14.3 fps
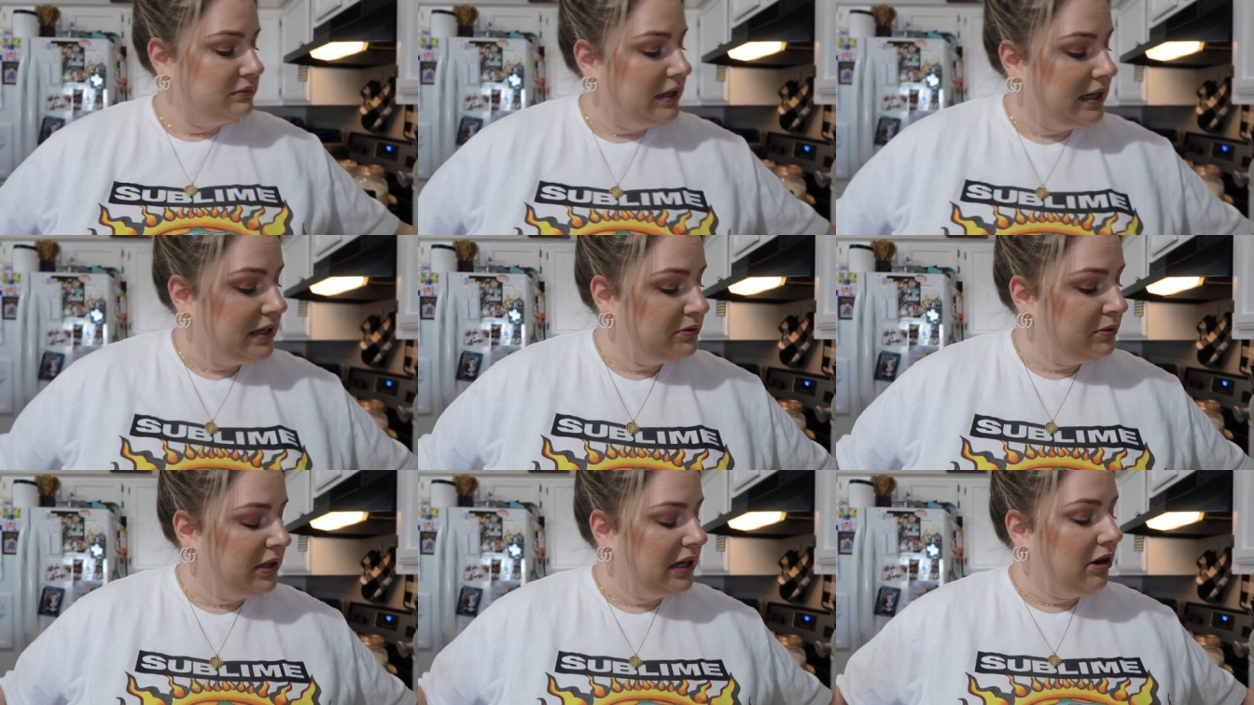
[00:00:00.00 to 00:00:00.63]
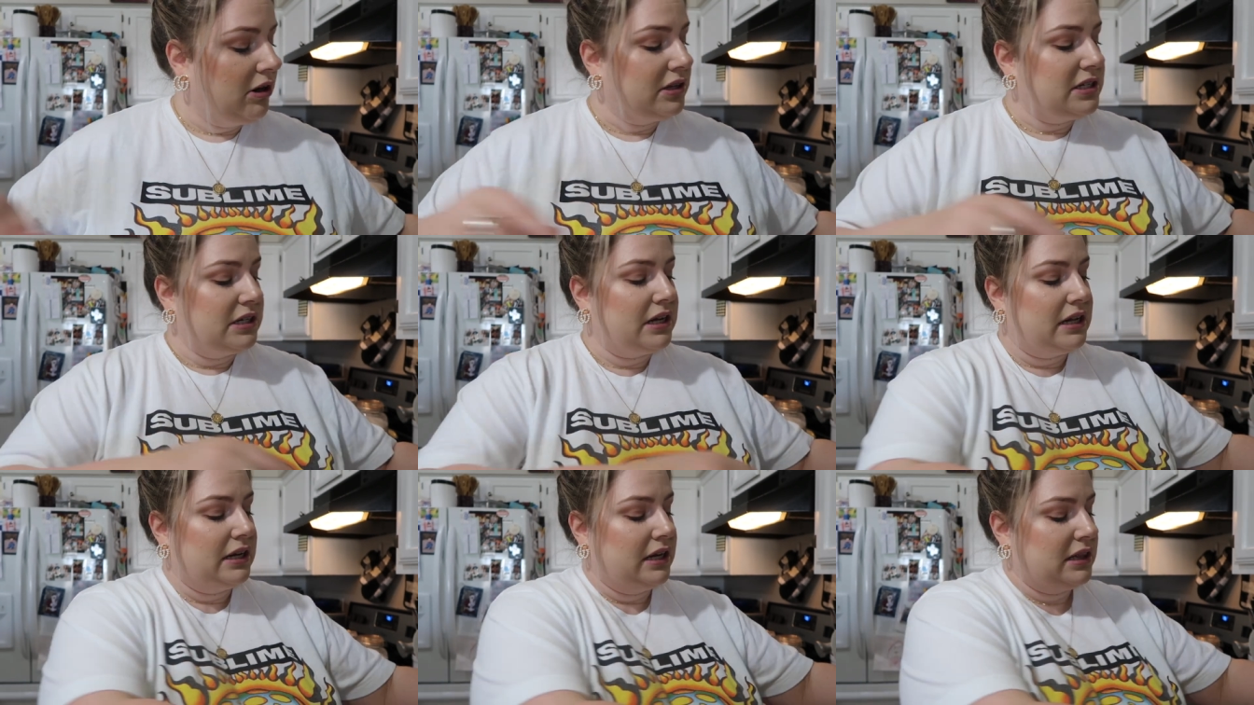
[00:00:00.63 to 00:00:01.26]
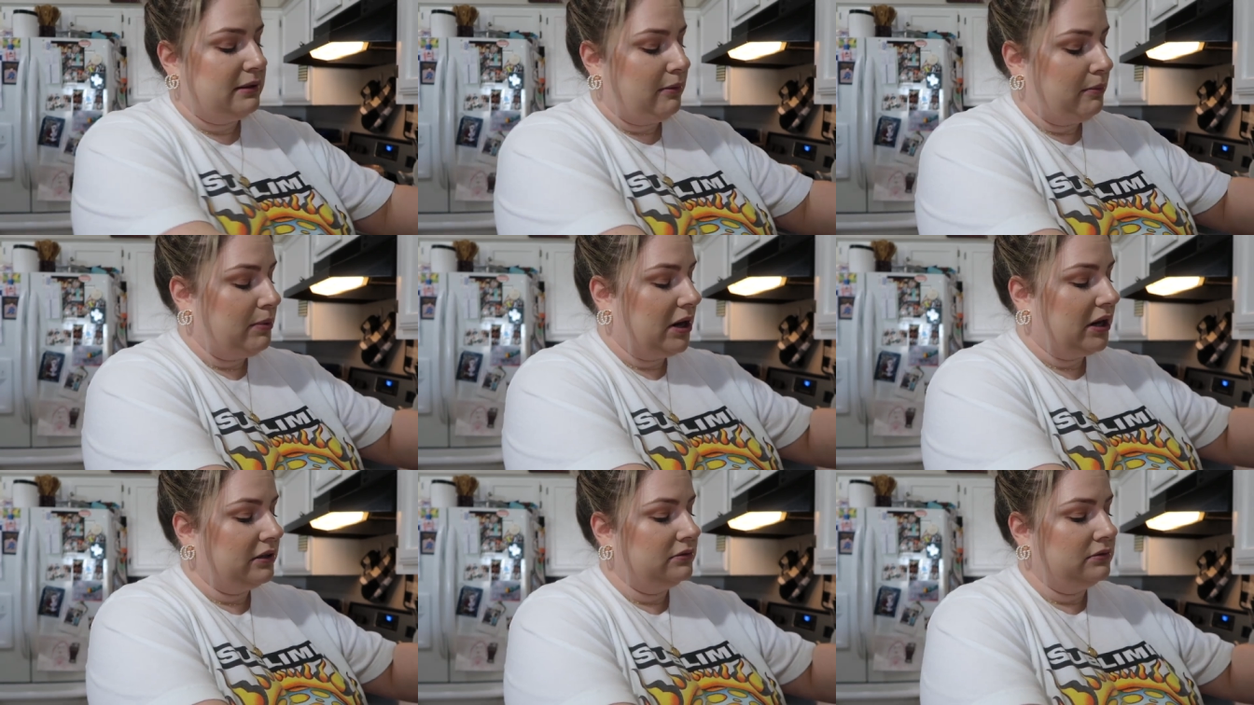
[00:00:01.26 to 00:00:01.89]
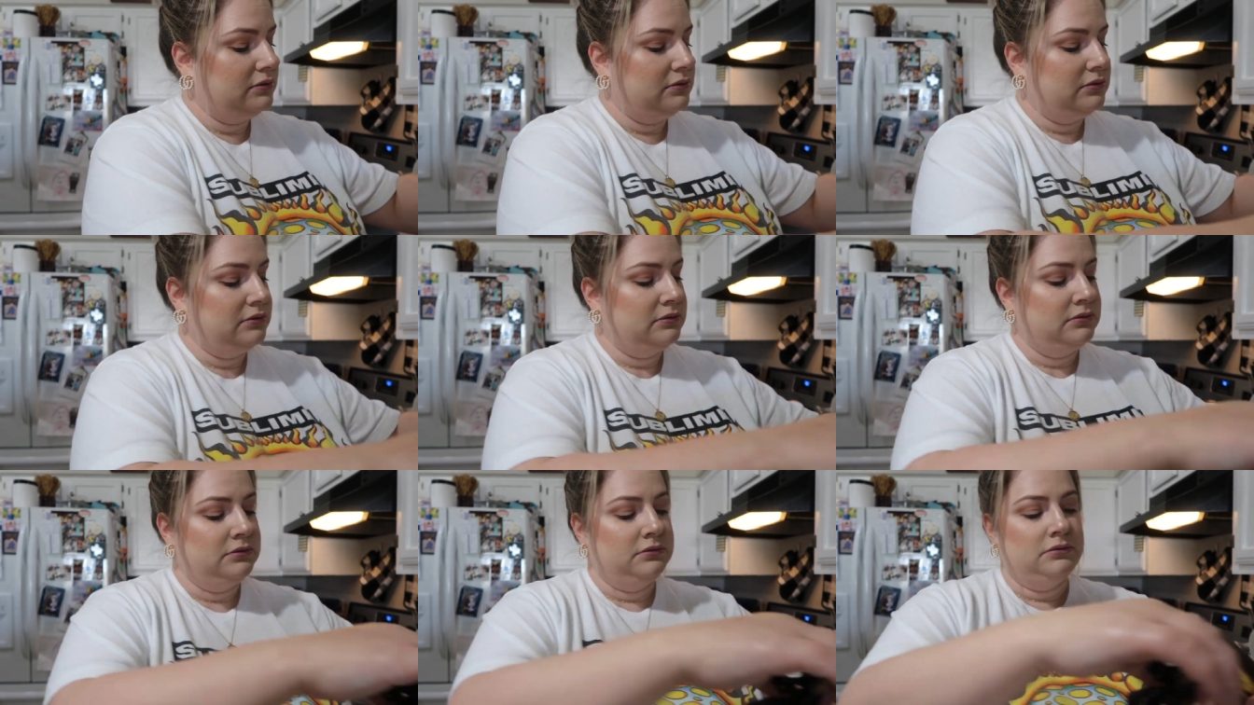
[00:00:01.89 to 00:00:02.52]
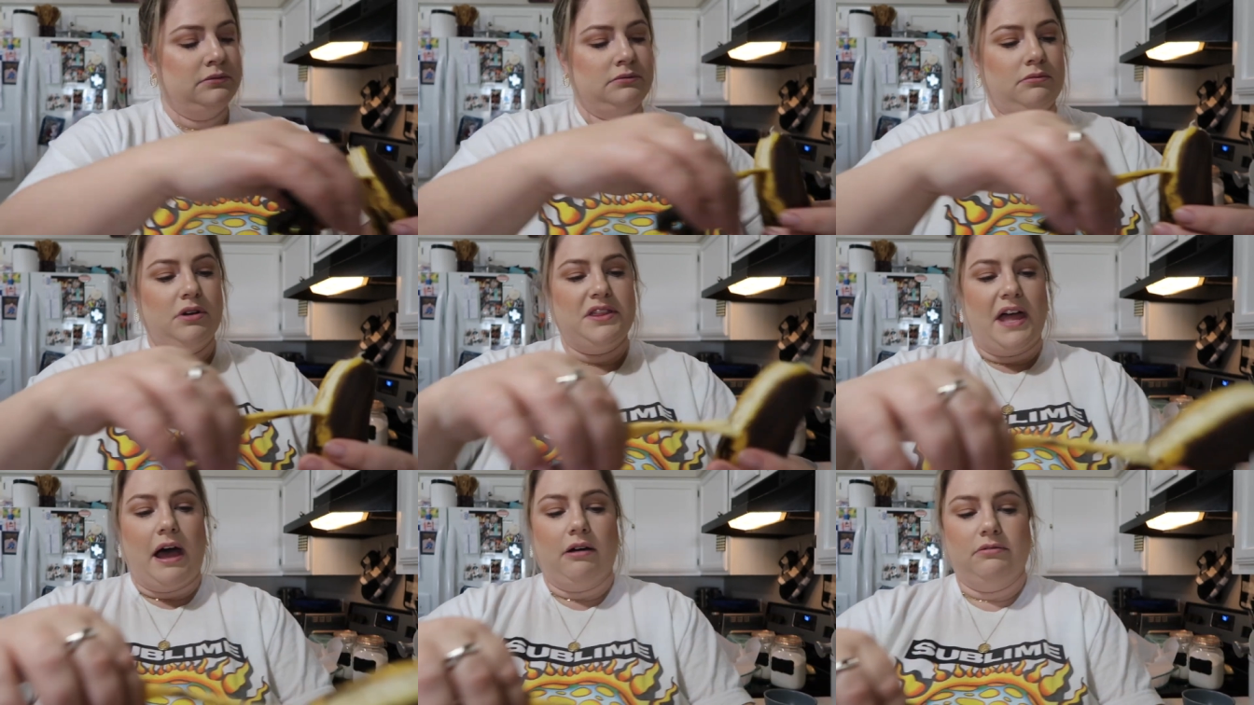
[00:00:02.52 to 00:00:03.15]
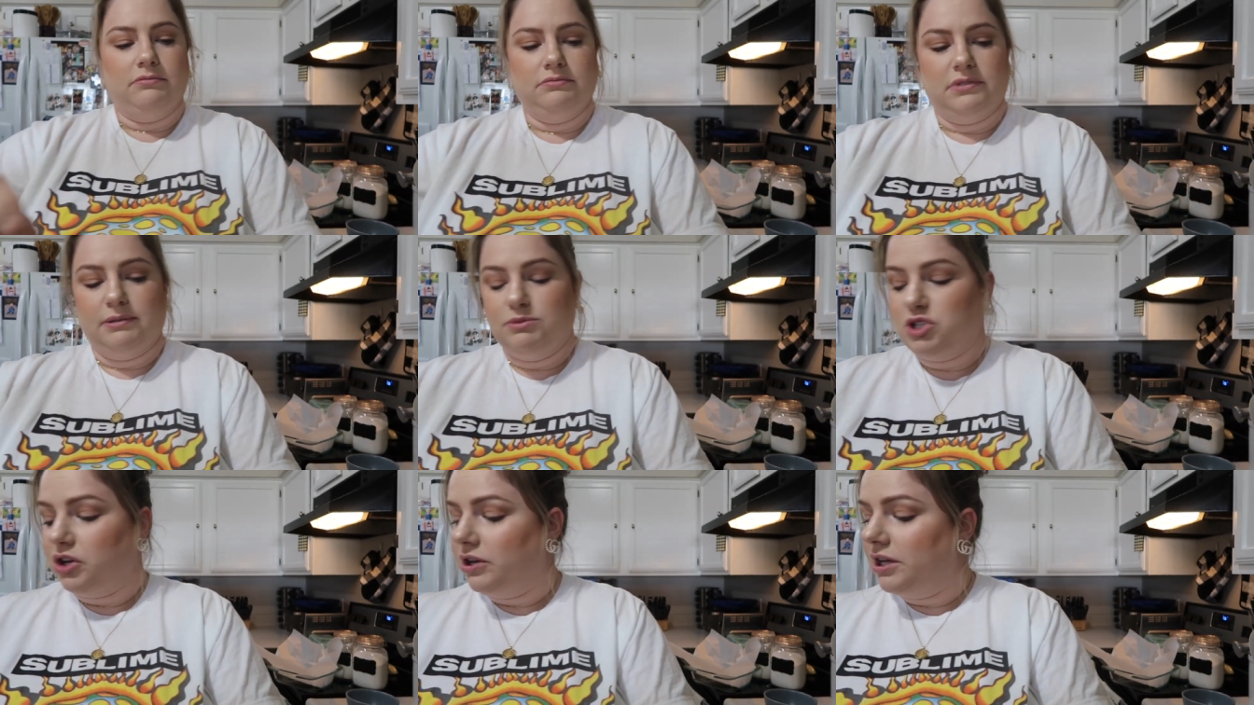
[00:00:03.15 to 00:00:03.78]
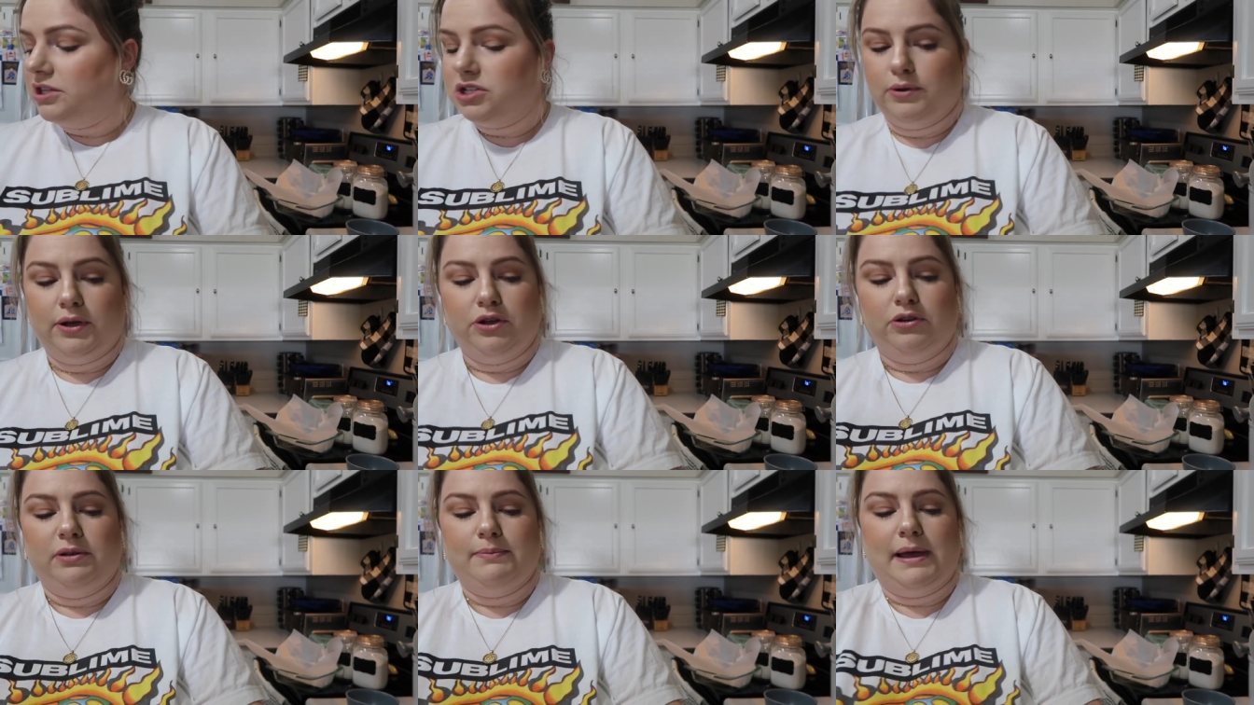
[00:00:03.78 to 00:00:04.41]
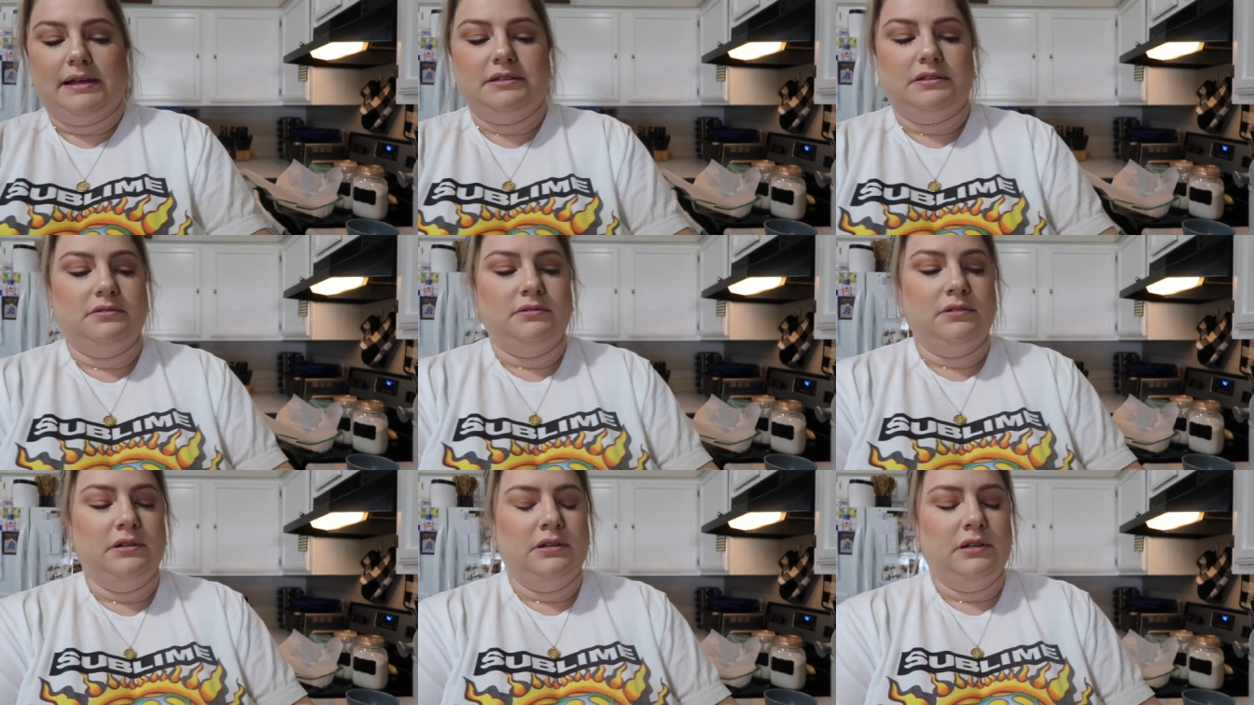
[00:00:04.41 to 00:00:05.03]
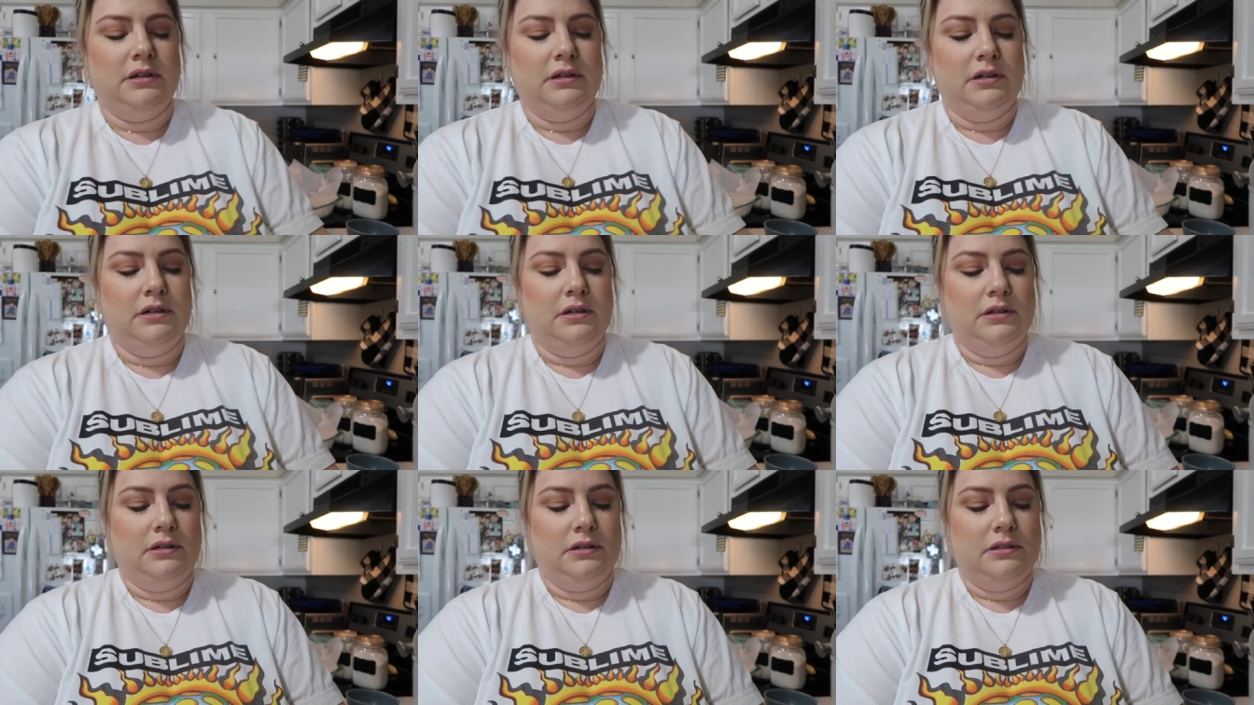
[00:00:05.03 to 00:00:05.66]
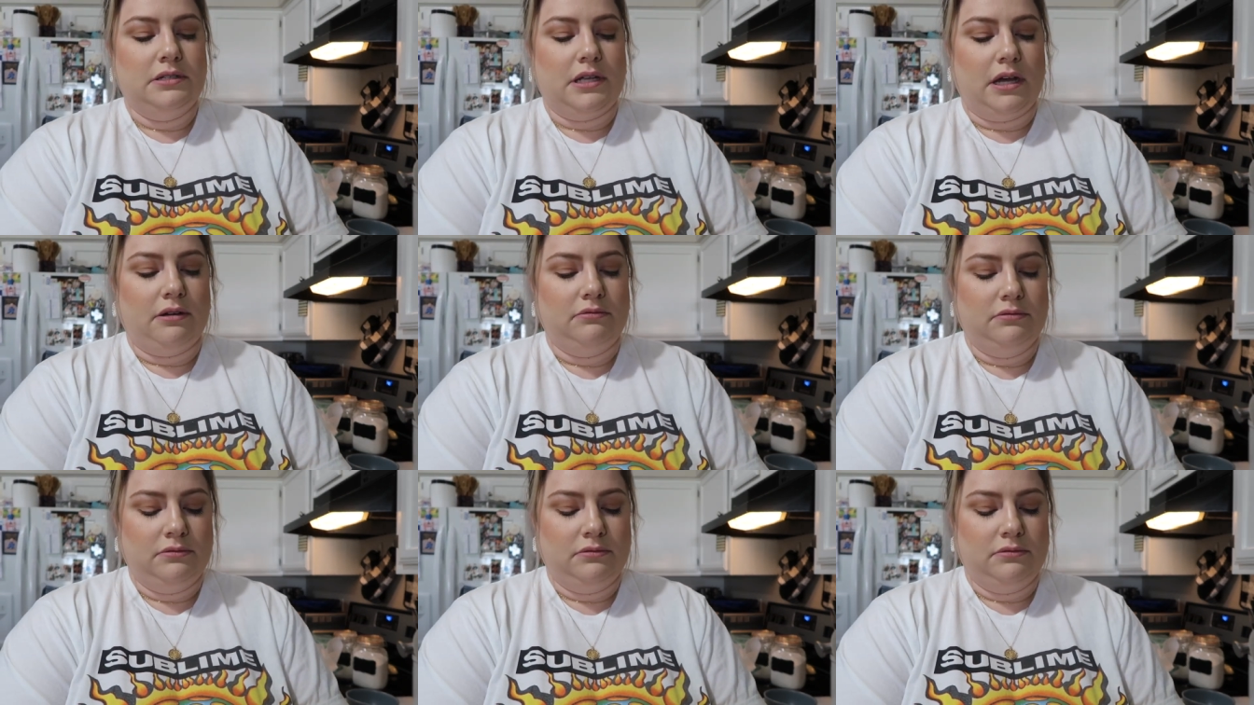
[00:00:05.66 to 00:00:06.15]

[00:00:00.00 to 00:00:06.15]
it is really hard to kind of get them apart without them turning into a gooey mess. So